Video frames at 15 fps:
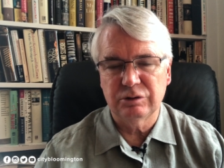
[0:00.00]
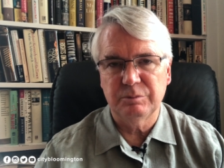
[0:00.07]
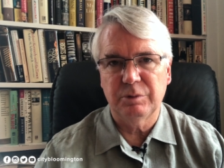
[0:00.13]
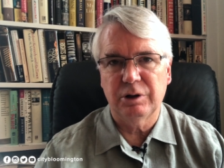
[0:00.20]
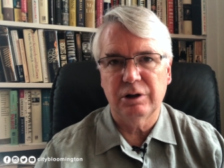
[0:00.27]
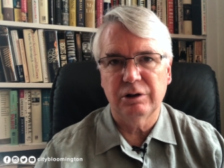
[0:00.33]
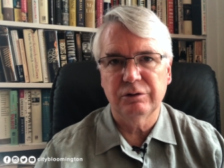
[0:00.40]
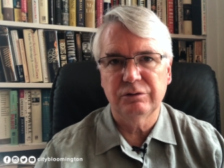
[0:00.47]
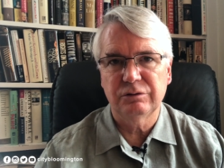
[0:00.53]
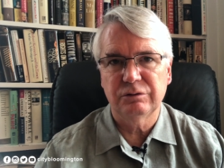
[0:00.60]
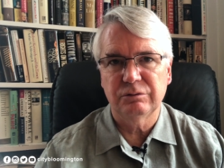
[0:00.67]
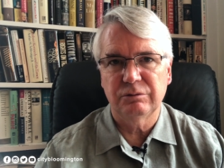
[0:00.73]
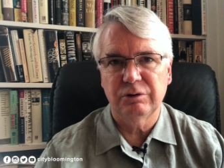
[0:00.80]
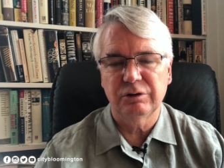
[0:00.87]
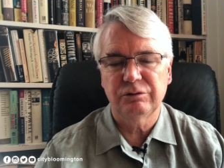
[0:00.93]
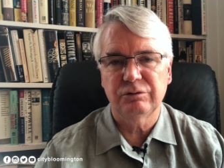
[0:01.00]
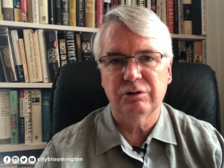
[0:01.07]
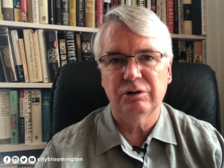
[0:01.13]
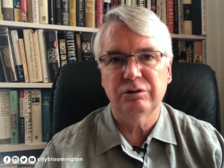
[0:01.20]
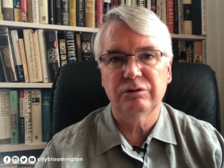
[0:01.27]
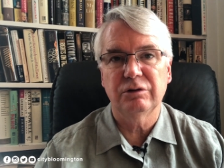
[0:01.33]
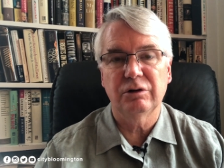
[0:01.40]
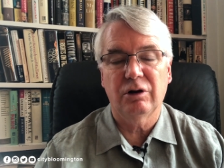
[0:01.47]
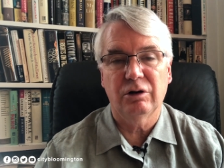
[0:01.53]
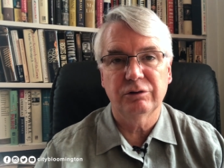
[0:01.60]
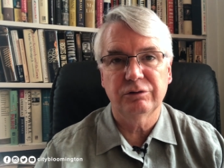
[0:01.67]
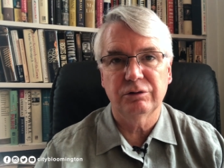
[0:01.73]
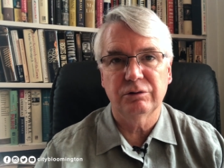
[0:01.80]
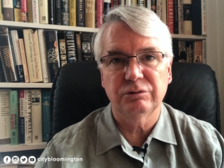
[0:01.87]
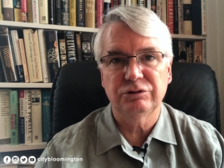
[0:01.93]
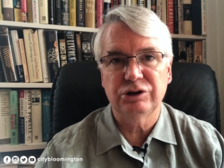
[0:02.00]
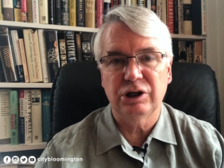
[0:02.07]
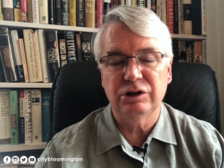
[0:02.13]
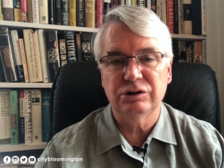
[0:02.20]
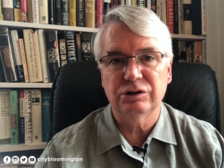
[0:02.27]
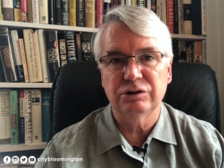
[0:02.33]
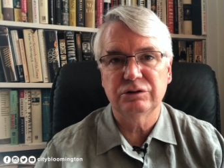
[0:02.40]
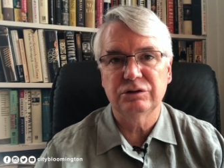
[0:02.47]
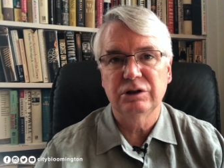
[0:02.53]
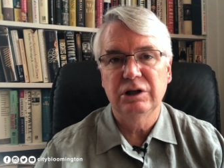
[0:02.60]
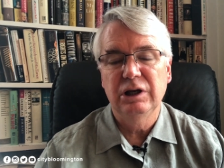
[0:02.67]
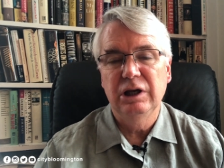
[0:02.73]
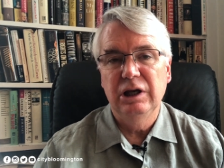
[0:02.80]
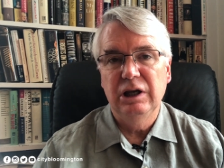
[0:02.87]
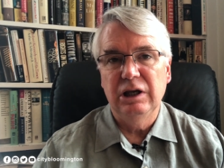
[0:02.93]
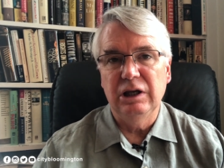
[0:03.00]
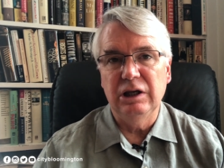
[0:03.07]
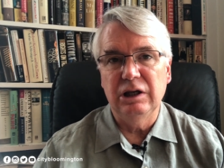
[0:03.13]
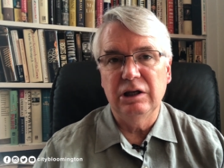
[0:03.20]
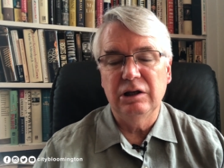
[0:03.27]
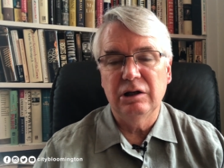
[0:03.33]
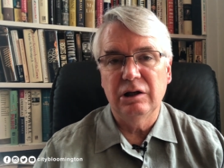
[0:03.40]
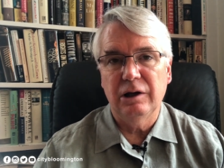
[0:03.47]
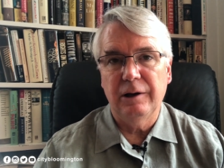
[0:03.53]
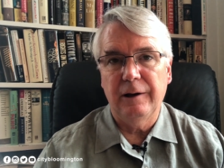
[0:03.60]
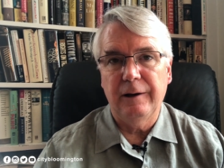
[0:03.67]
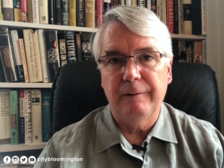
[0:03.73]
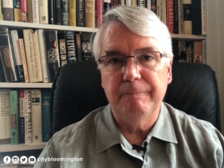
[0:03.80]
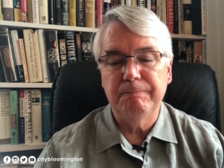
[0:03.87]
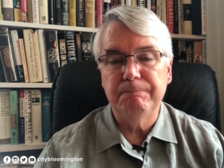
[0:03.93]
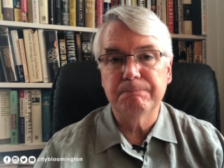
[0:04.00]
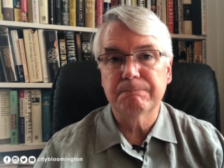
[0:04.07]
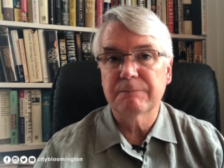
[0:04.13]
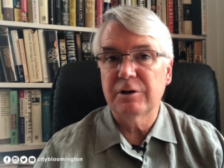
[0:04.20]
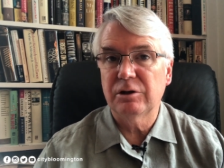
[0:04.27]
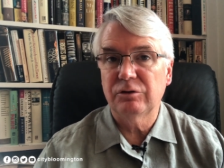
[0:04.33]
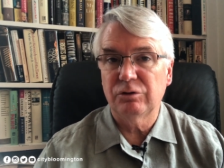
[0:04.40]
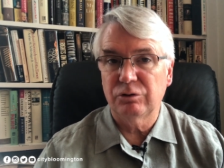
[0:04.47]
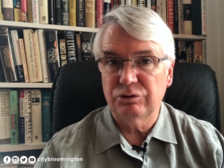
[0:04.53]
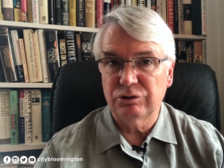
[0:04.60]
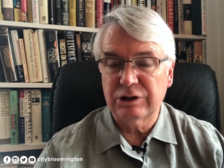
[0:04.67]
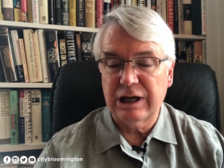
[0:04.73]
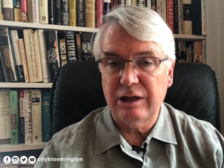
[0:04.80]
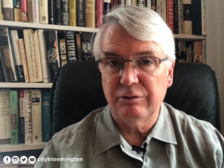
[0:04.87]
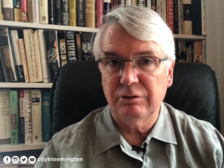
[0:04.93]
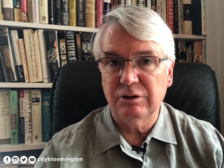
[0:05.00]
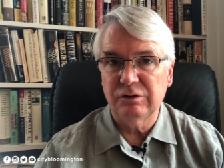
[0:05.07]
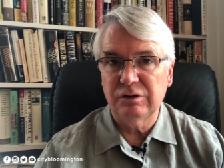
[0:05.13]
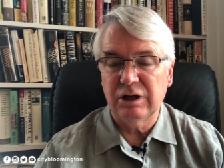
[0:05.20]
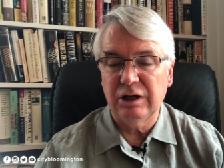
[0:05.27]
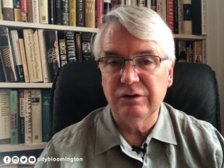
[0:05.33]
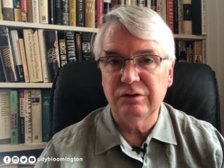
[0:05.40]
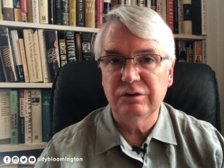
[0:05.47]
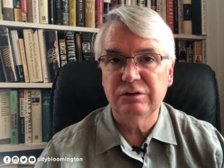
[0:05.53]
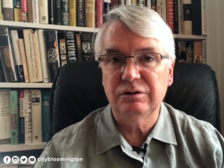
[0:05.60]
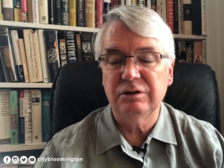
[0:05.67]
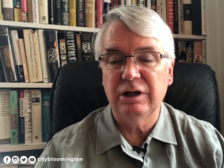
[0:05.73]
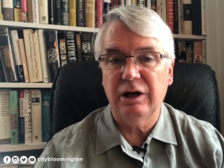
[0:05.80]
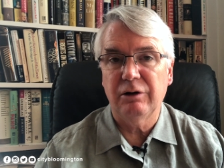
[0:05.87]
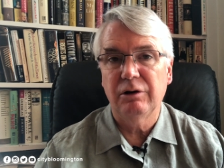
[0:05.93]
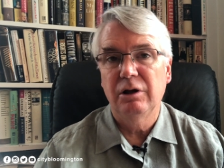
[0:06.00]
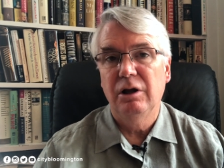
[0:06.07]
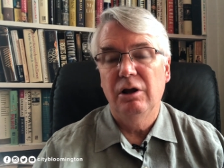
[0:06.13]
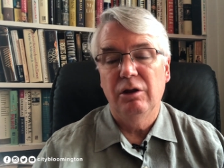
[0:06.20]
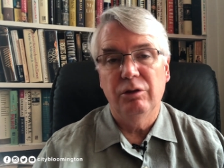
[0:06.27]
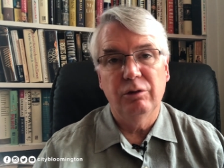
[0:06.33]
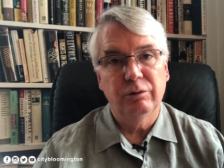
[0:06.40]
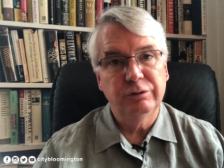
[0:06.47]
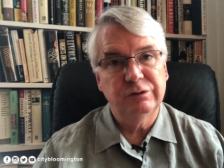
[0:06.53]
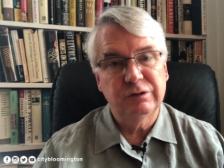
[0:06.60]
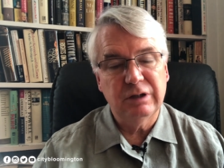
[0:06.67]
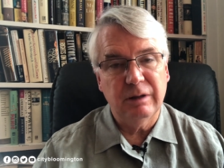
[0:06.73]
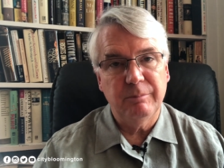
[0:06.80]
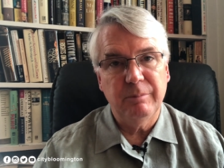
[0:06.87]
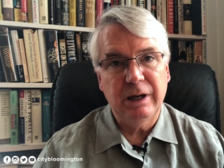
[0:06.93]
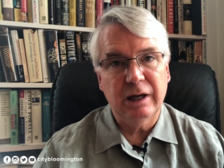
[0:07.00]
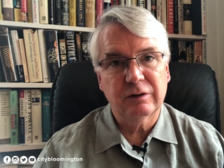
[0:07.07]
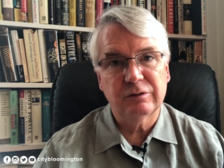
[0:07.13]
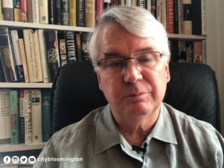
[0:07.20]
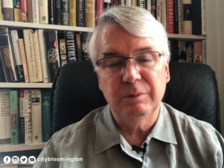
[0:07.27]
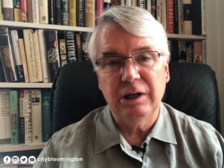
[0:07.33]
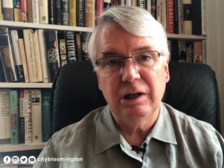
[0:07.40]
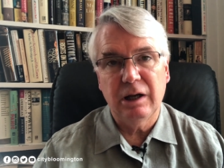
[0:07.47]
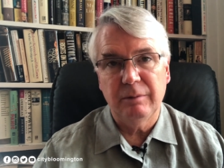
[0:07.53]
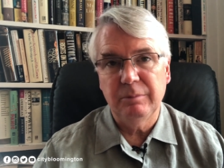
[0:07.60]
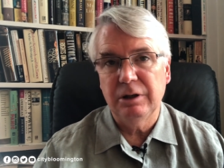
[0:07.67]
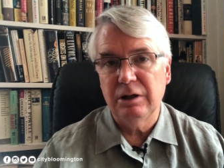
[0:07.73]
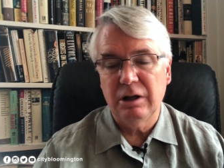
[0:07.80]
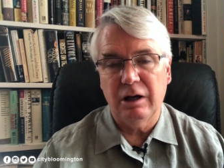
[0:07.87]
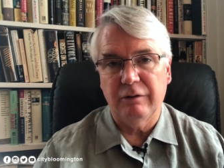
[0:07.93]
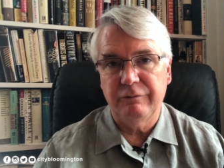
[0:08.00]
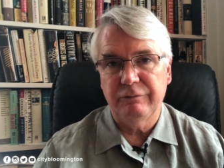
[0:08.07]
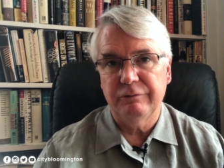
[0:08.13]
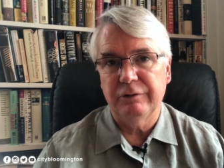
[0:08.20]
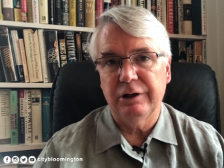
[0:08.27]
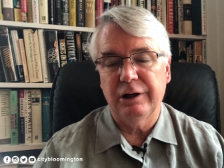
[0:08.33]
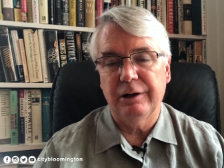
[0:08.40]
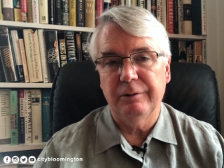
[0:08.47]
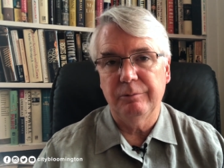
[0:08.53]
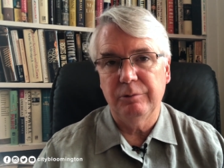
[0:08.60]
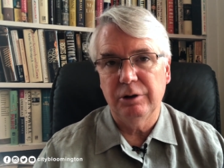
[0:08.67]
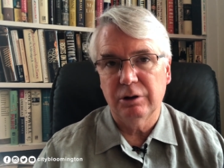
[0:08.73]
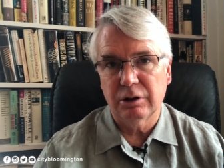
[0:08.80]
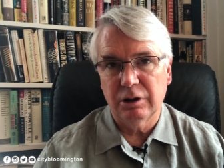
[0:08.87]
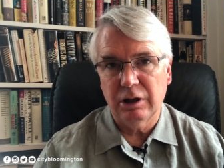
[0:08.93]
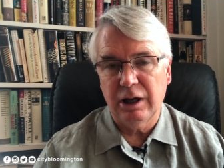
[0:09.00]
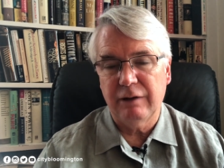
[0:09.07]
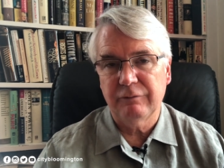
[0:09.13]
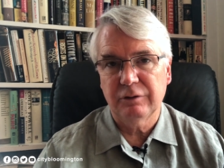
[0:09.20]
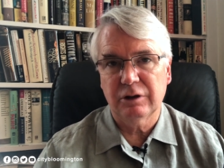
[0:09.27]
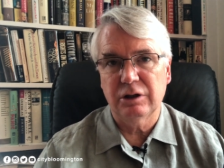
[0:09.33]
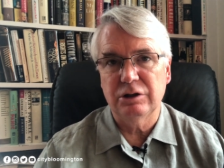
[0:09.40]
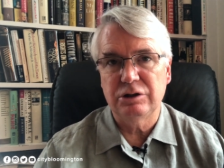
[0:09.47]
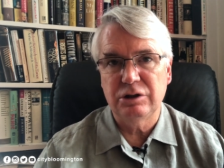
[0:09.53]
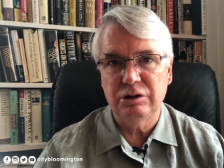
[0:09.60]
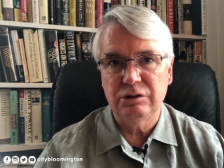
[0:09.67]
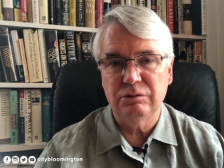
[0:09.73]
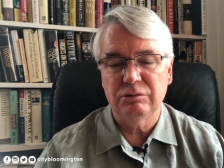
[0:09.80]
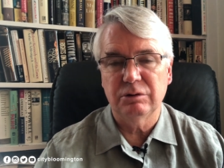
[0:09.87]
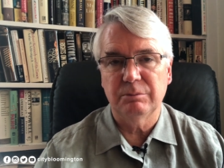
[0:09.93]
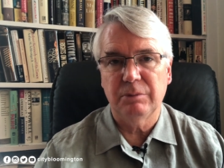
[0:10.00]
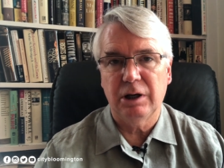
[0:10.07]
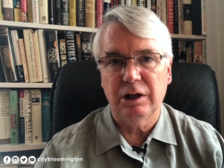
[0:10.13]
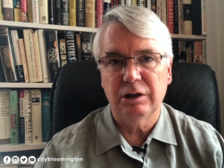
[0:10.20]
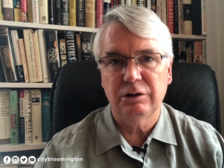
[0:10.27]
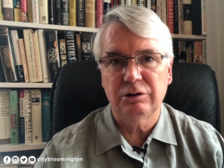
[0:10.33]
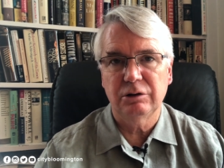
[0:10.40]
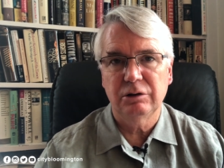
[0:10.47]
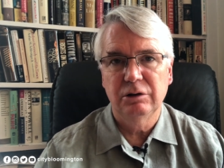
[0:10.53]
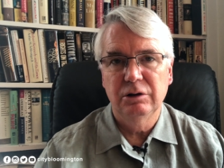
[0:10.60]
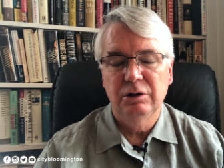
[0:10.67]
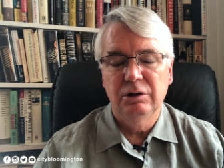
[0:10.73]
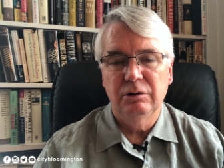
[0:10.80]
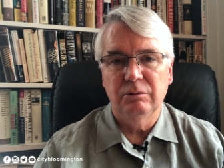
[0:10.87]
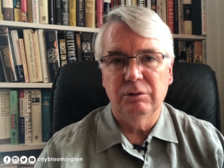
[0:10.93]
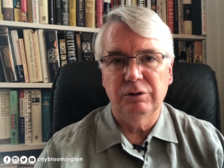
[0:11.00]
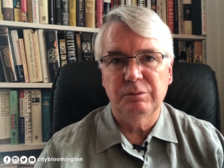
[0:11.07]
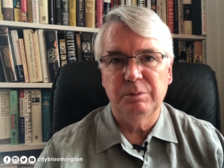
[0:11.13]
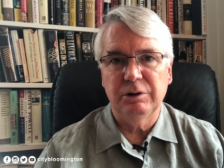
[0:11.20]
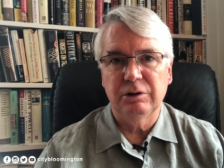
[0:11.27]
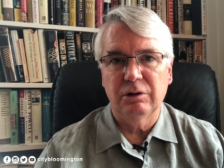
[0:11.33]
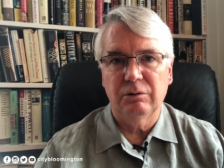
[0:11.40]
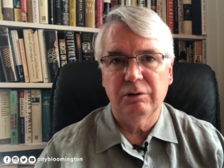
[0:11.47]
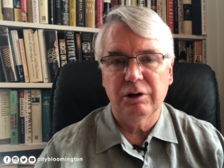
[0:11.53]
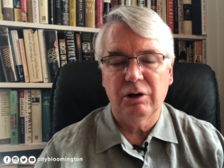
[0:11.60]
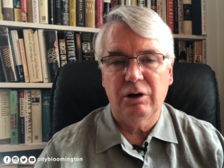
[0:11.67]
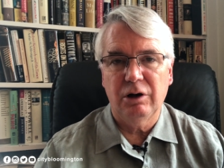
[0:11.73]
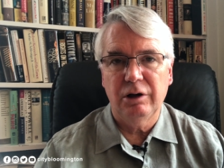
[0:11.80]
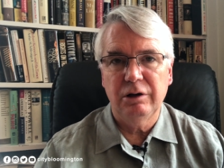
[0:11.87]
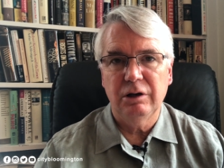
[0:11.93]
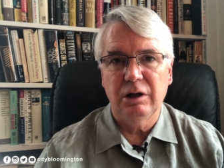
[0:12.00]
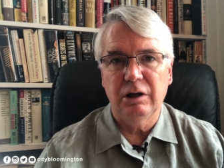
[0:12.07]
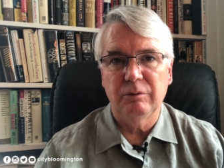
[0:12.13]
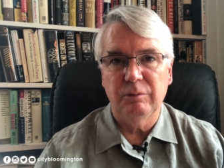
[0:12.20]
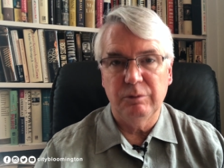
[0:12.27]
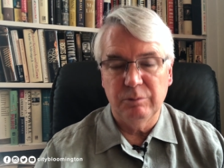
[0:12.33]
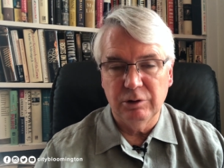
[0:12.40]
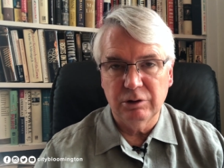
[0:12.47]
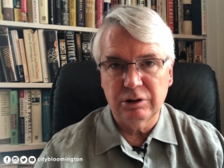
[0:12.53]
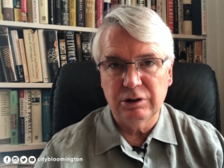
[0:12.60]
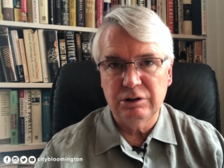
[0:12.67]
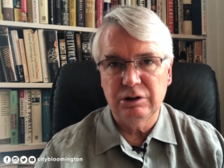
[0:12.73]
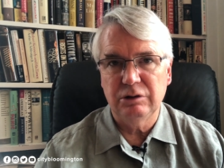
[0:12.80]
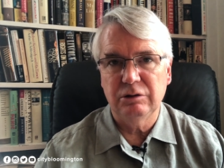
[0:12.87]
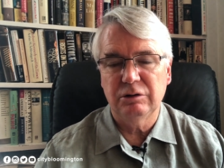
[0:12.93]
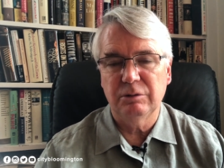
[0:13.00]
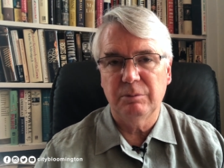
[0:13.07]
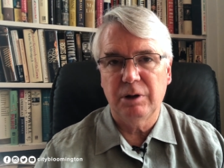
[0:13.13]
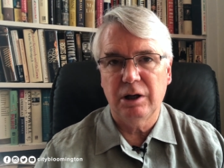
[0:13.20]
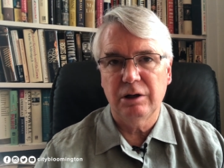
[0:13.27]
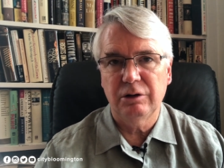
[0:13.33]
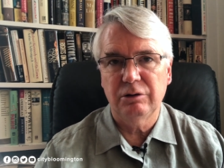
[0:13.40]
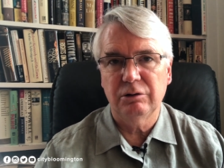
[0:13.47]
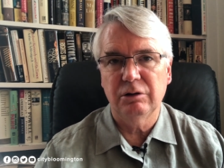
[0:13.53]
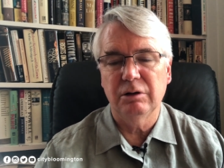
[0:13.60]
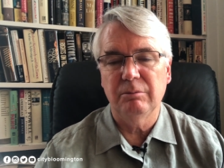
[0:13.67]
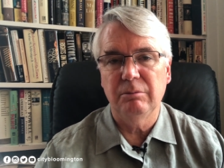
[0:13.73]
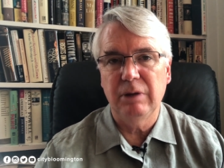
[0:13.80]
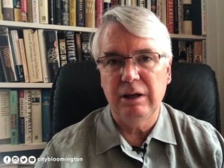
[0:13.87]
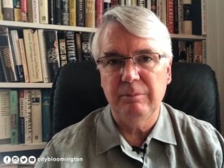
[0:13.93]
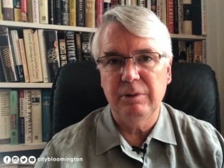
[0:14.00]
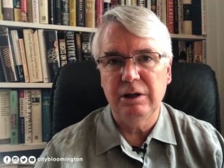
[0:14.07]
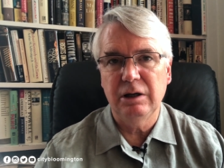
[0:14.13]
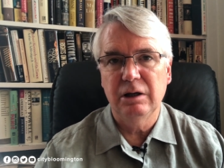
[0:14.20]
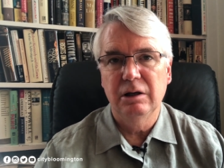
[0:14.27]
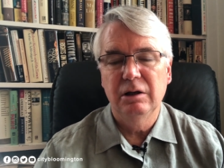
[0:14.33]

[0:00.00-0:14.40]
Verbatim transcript: at bars, restaurants, and also changes in social gathering sizes. Now, those step backs may not be enough. We are going to have to continue to monitor what's been going on, and we will continue to monitor, and it may be